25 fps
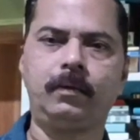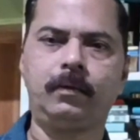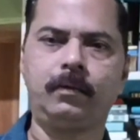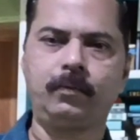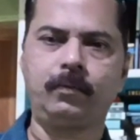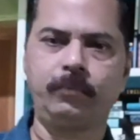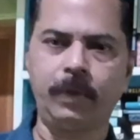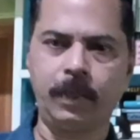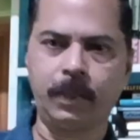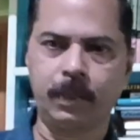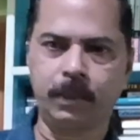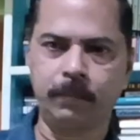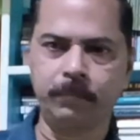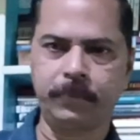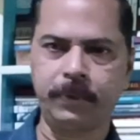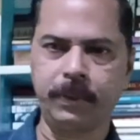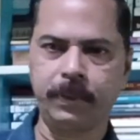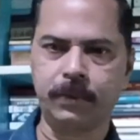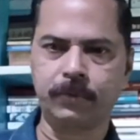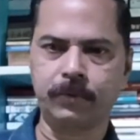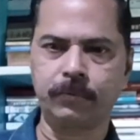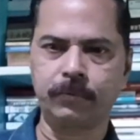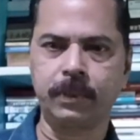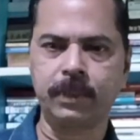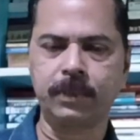Welcome dear
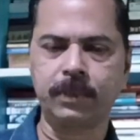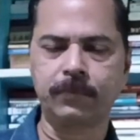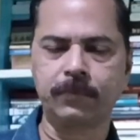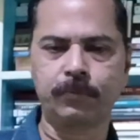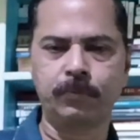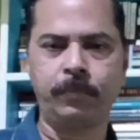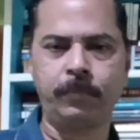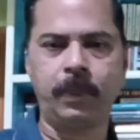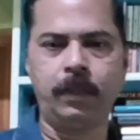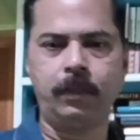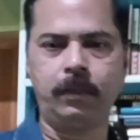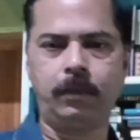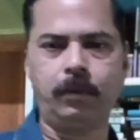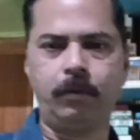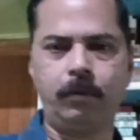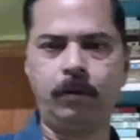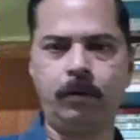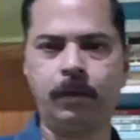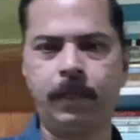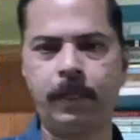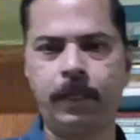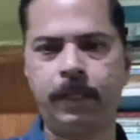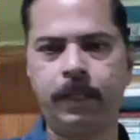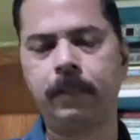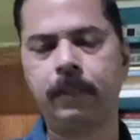students to my
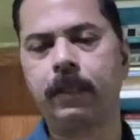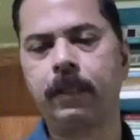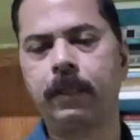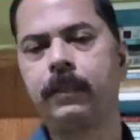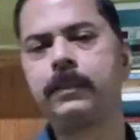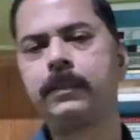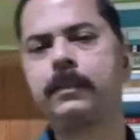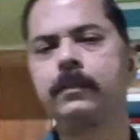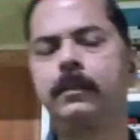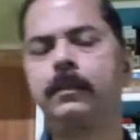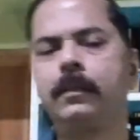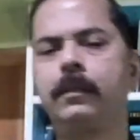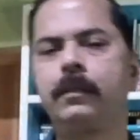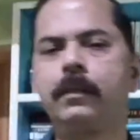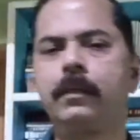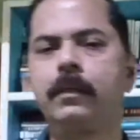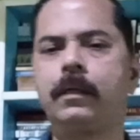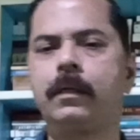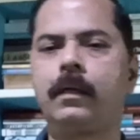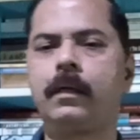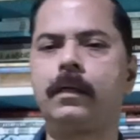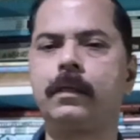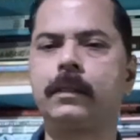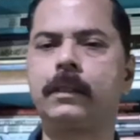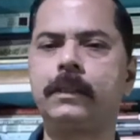online class.
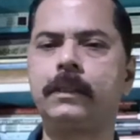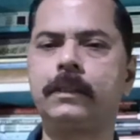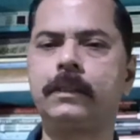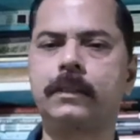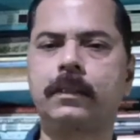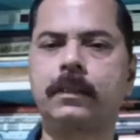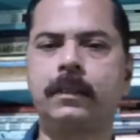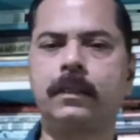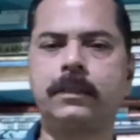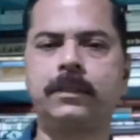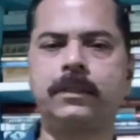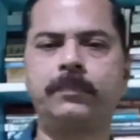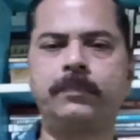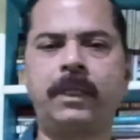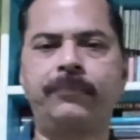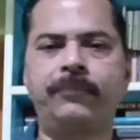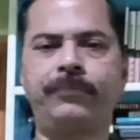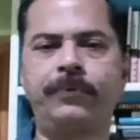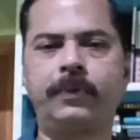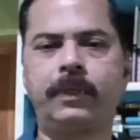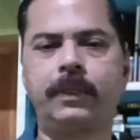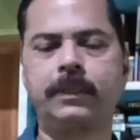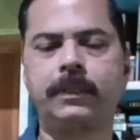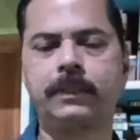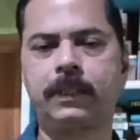This class is meant
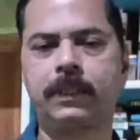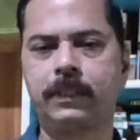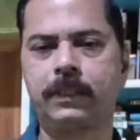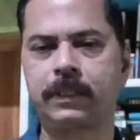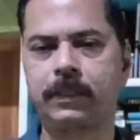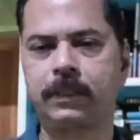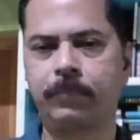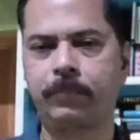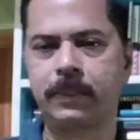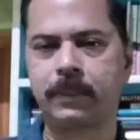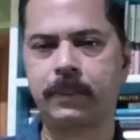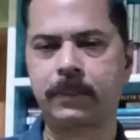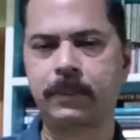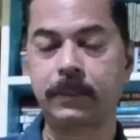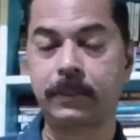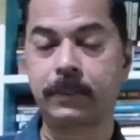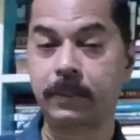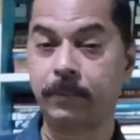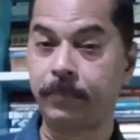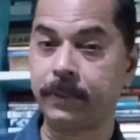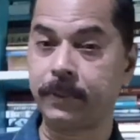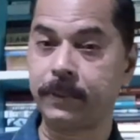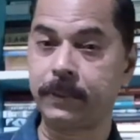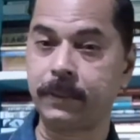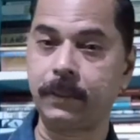for a 6th semester
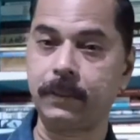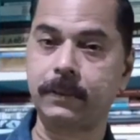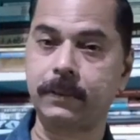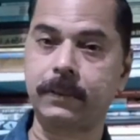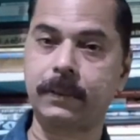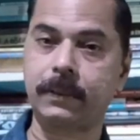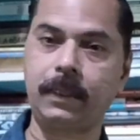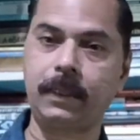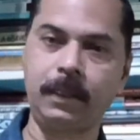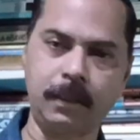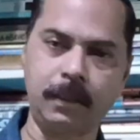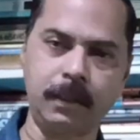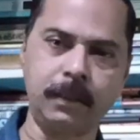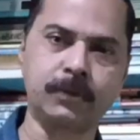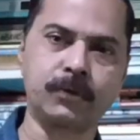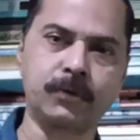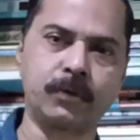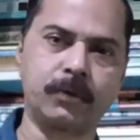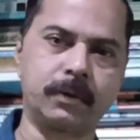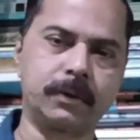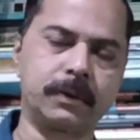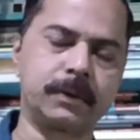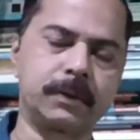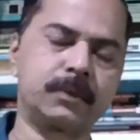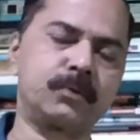CBCS English
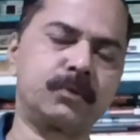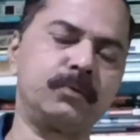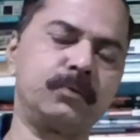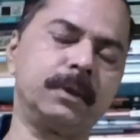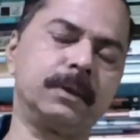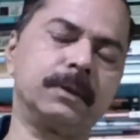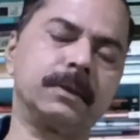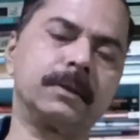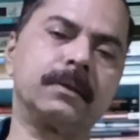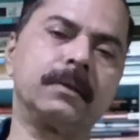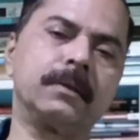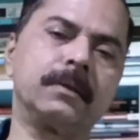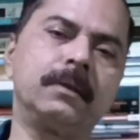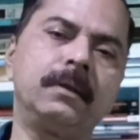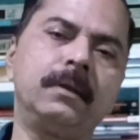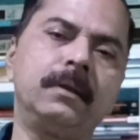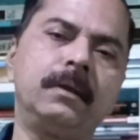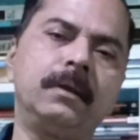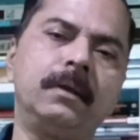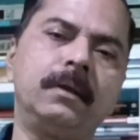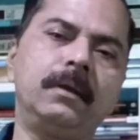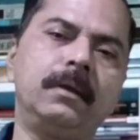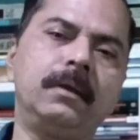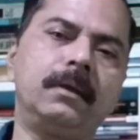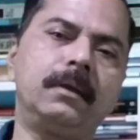Honours students.
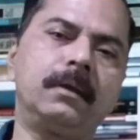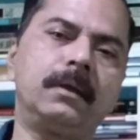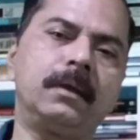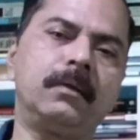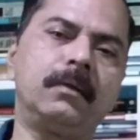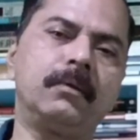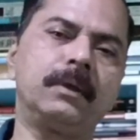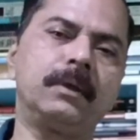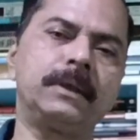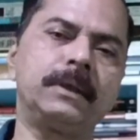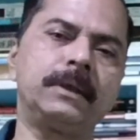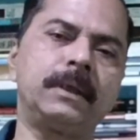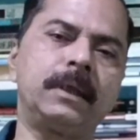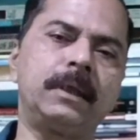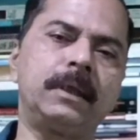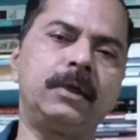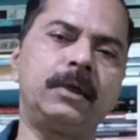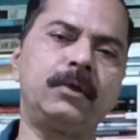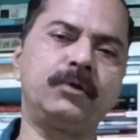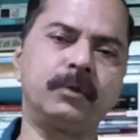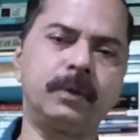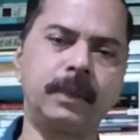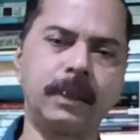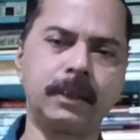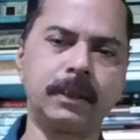Now this is an
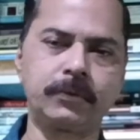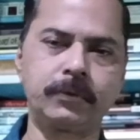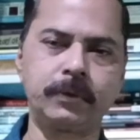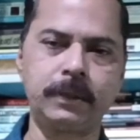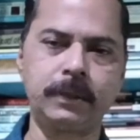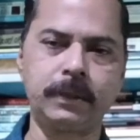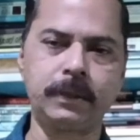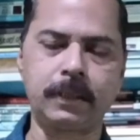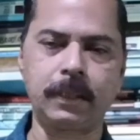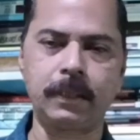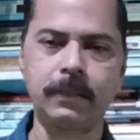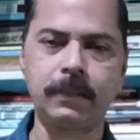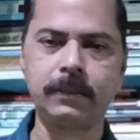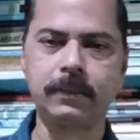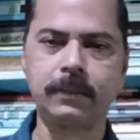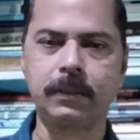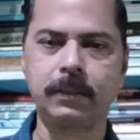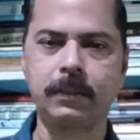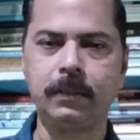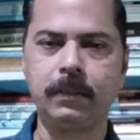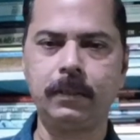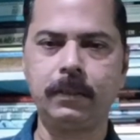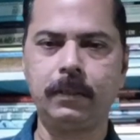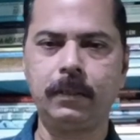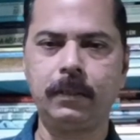introductory class,
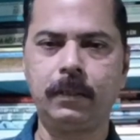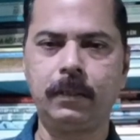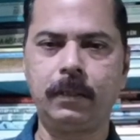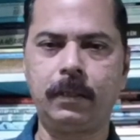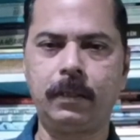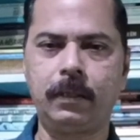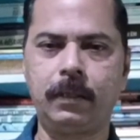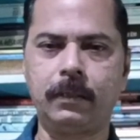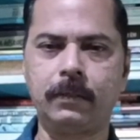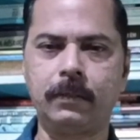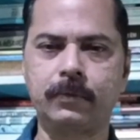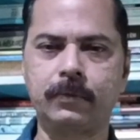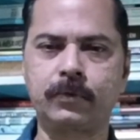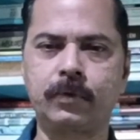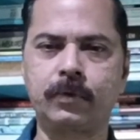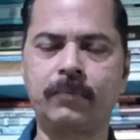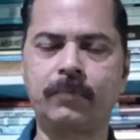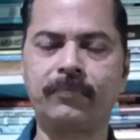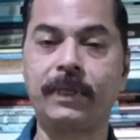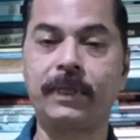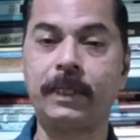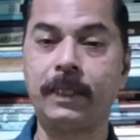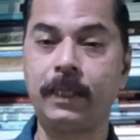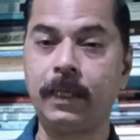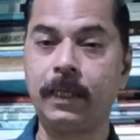sort of
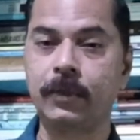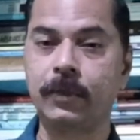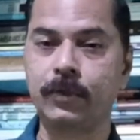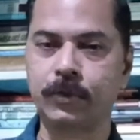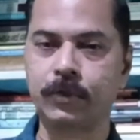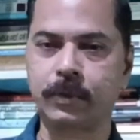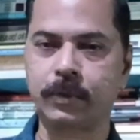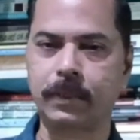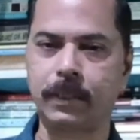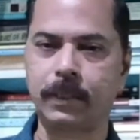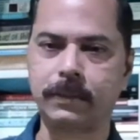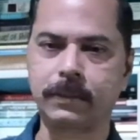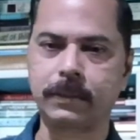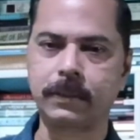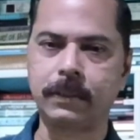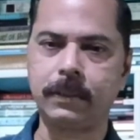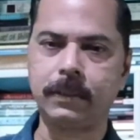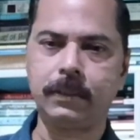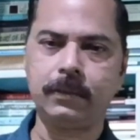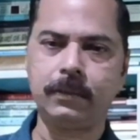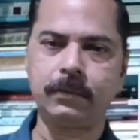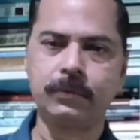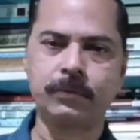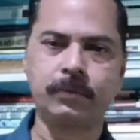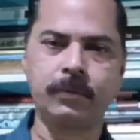an induction
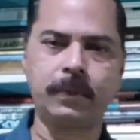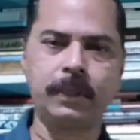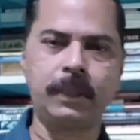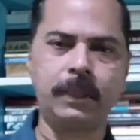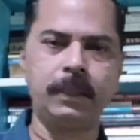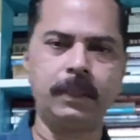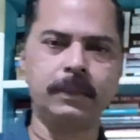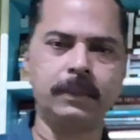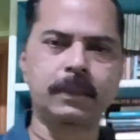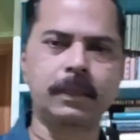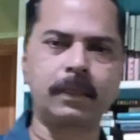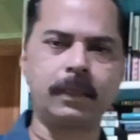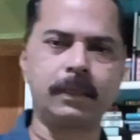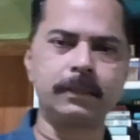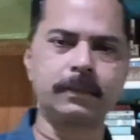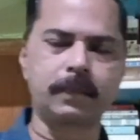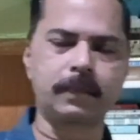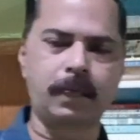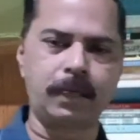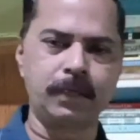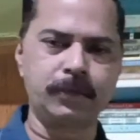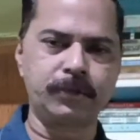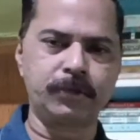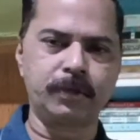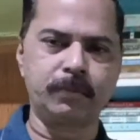class. So in this class
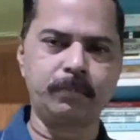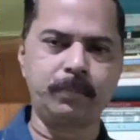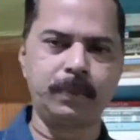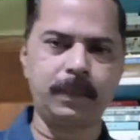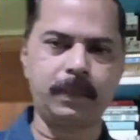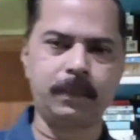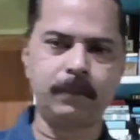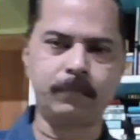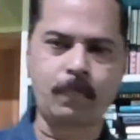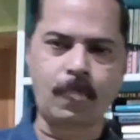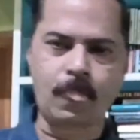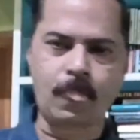I shall be